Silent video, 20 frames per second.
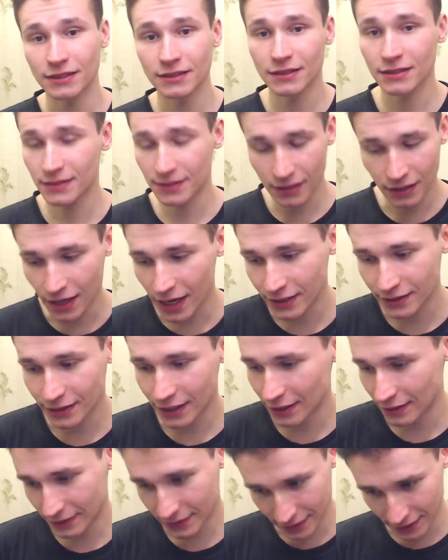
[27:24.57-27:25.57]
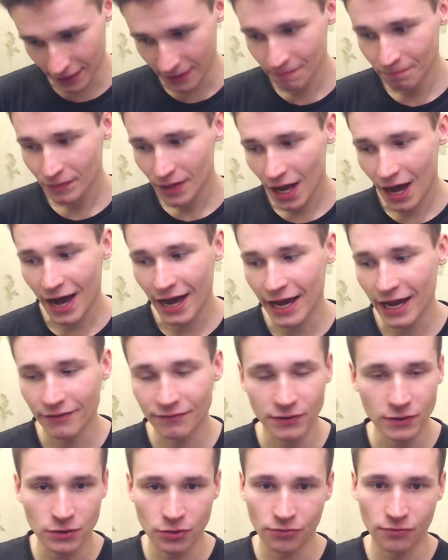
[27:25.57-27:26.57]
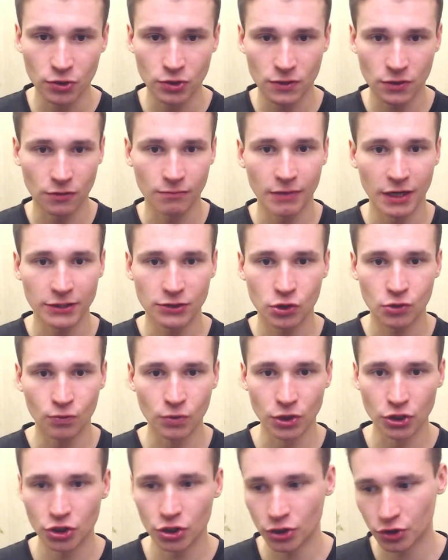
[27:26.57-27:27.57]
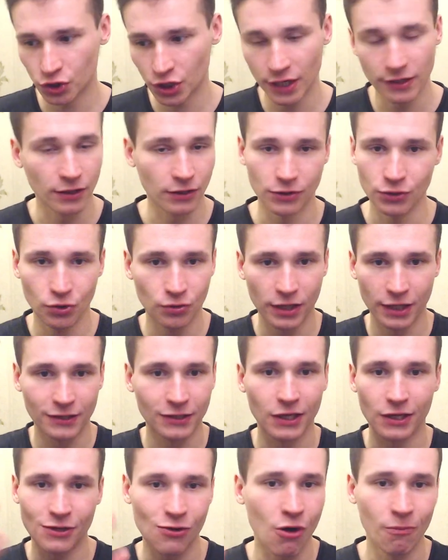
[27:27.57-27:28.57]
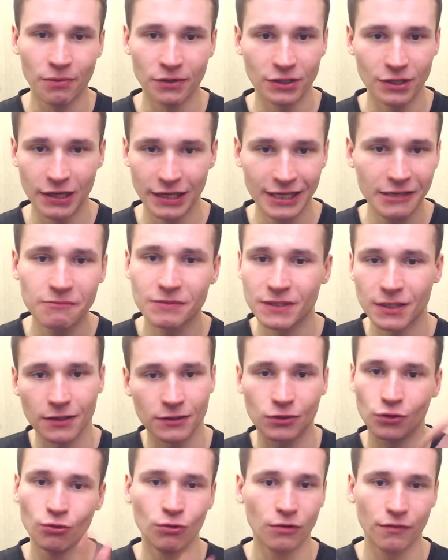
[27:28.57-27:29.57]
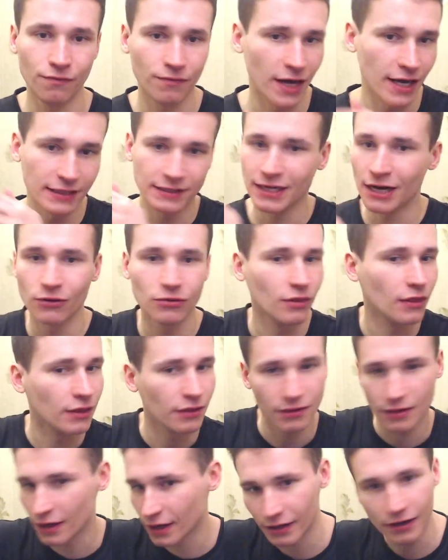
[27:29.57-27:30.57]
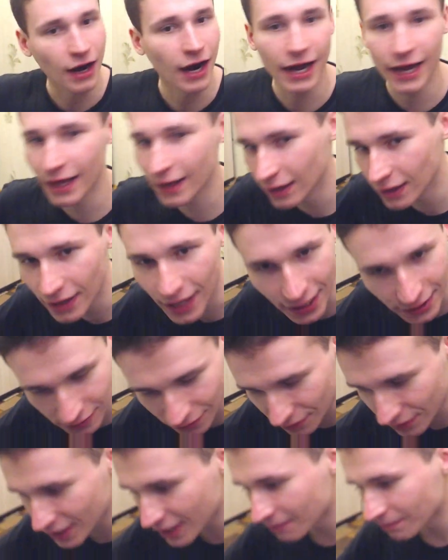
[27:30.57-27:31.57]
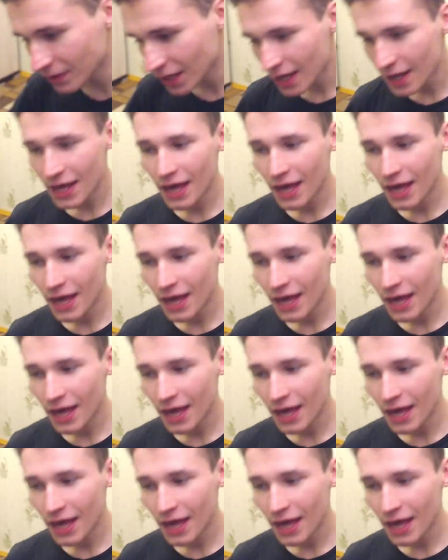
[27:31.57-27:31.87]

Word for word: It is a lot and uh, I have interviews on my Twitch channel. You can open clips and you will find out there are a lot of them.